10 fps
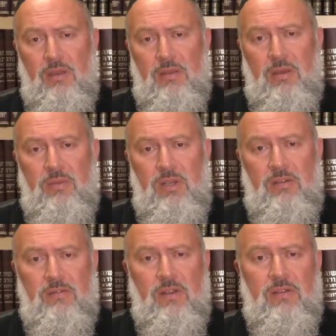they
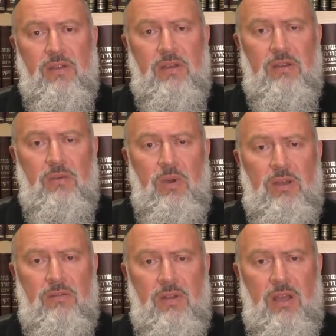believe that their way
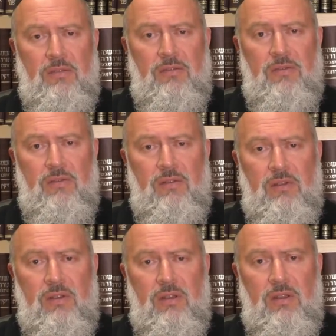of life,
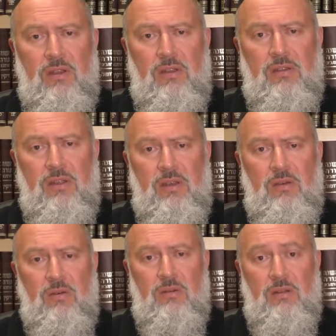their
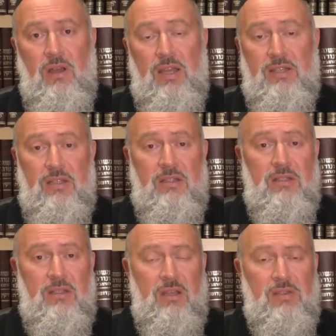
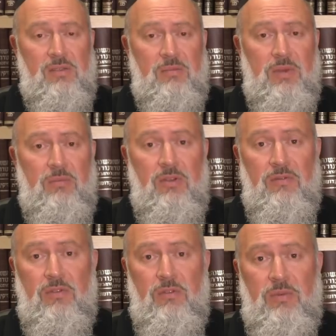identity as people
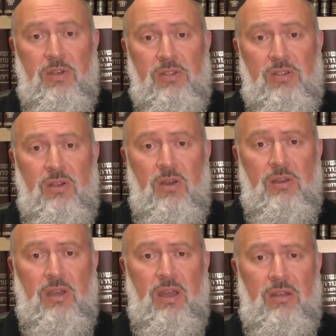of European
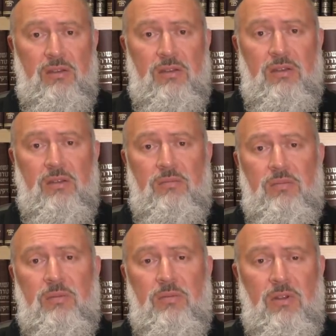stock and
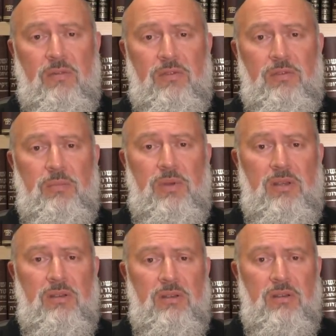people of
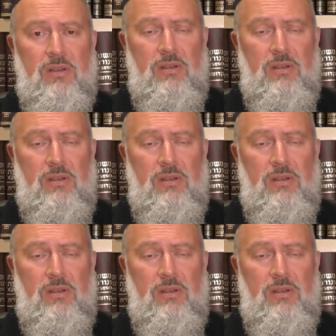European